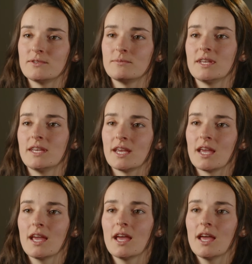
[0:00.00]
to be
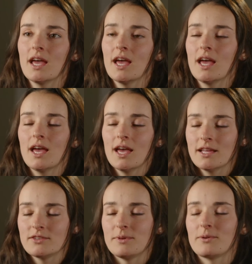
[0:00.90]

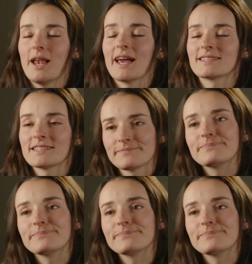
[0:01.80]
to be relaxed.